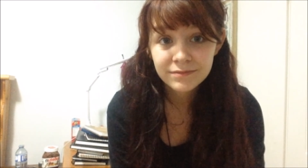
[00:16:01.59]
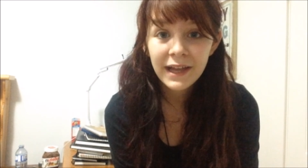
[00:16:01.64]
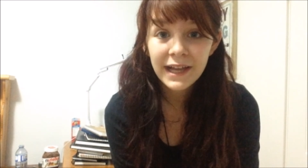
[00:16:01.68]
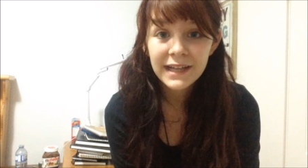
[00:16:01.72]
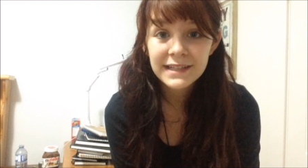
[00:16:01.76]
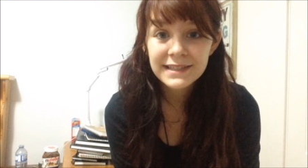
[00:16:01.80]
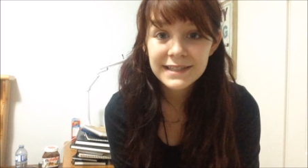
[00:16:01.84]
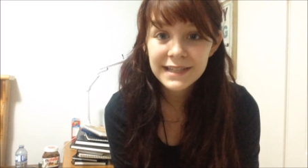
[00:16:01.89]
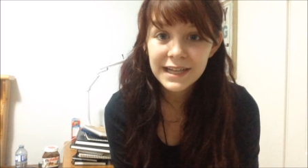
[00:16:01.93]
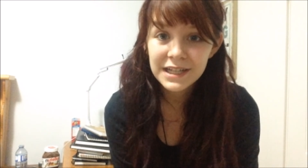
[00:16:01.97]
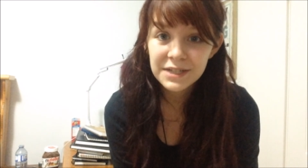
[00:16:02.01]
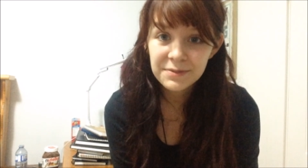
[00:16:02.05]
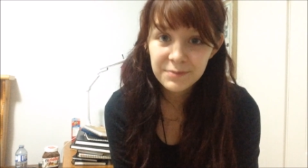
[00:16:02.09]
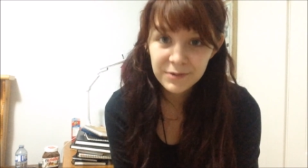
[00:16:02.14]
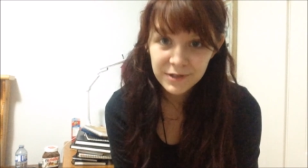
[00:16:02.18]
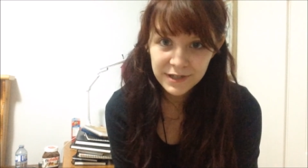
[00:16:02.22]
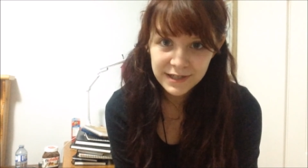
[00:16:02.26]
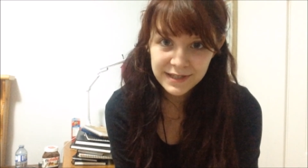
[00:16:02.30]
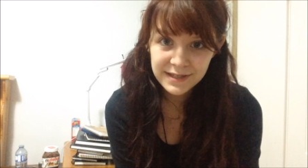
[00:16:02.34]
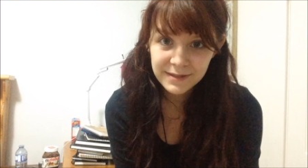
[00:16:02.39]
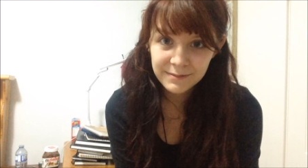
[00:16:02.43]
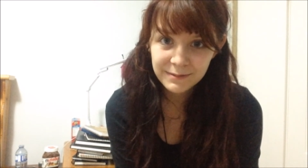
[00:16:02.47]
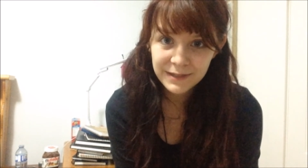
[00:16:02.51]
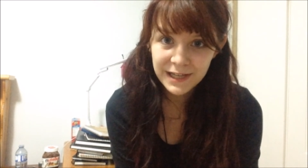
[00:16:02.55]
A sketchbook
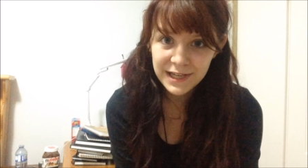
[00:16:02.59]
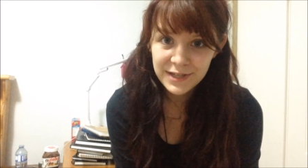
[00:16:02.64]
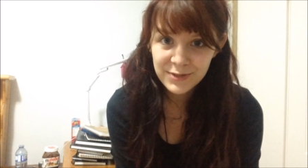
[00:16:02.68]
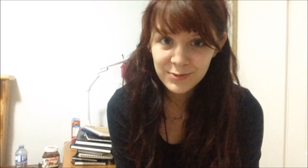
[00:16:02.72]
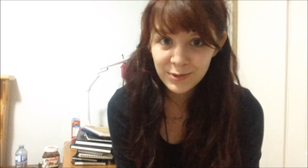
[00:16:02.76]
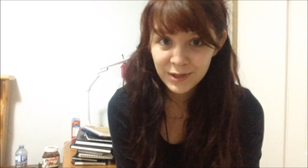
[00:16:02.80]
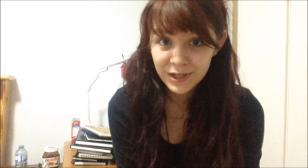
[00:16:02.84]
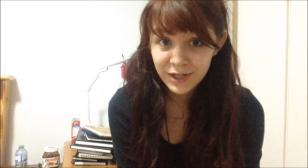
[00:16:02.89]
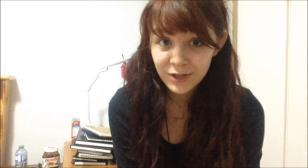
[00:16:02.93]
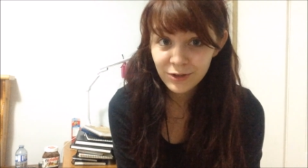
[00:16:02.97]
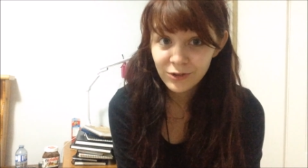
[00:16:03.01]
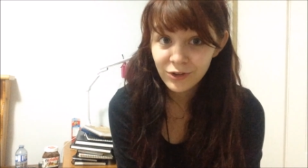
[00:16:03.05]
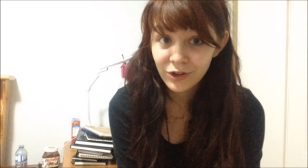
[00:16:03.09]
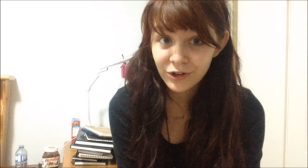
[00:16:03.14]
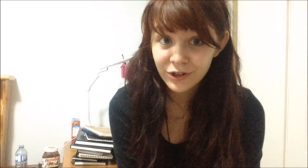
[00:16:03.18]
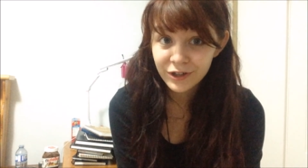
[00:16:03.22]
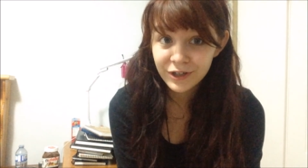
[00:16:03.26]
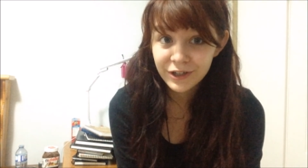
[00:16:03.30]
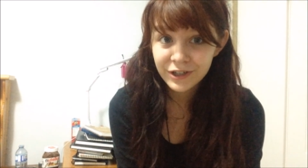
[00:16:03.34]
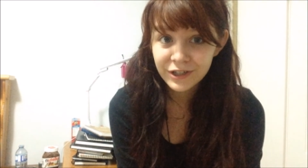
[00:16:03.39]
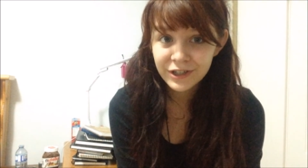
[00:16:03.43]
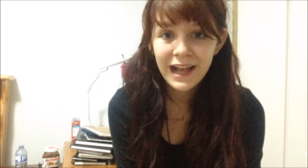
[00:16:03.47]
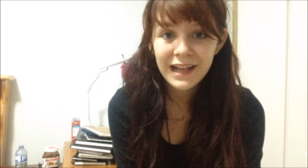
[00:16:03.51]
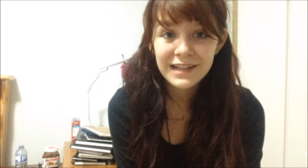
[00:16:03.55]
is a place where you learn.